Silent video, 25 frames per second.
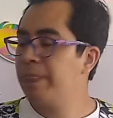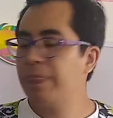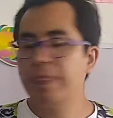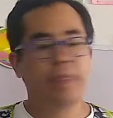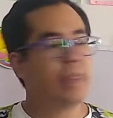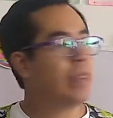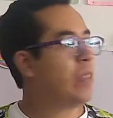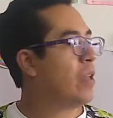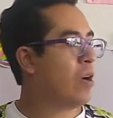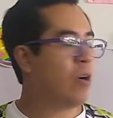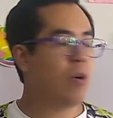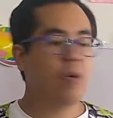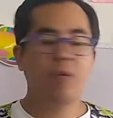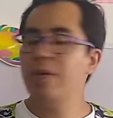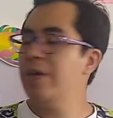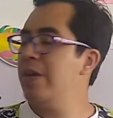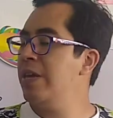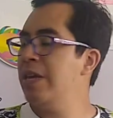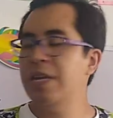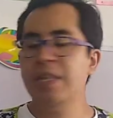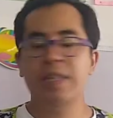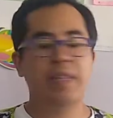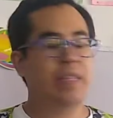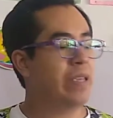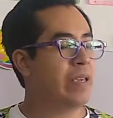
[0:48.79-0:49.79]
no,
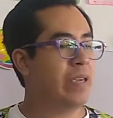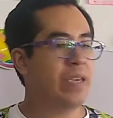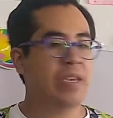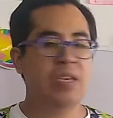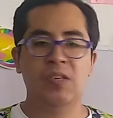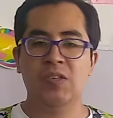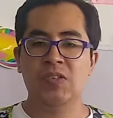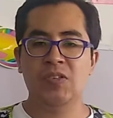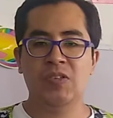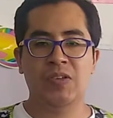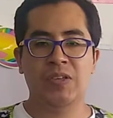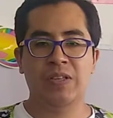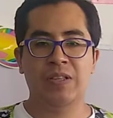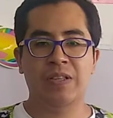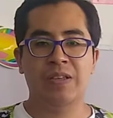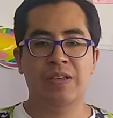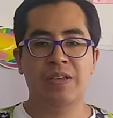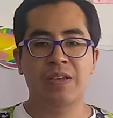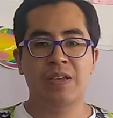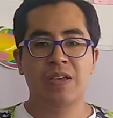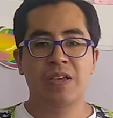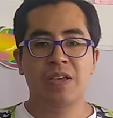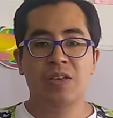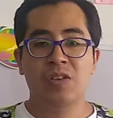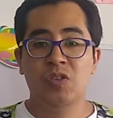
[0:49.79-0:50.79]
it isn't.
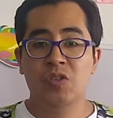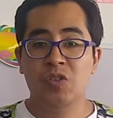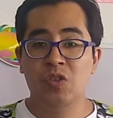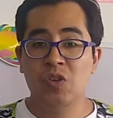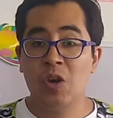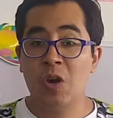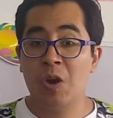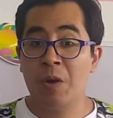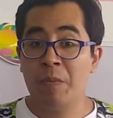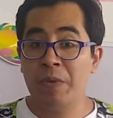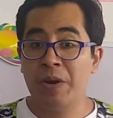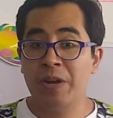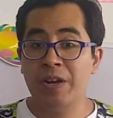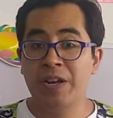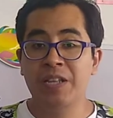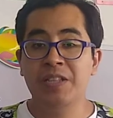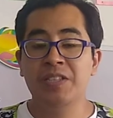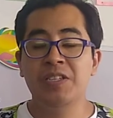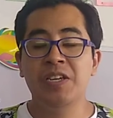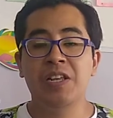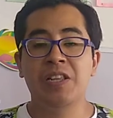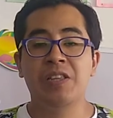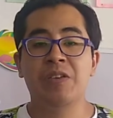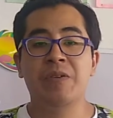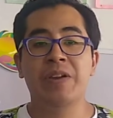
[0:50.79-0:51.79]
So I'm going
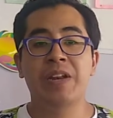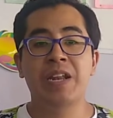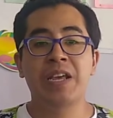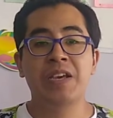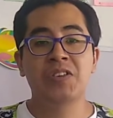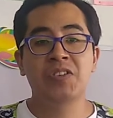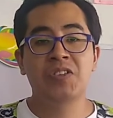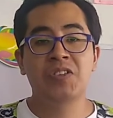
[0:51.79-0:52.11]
to tell you an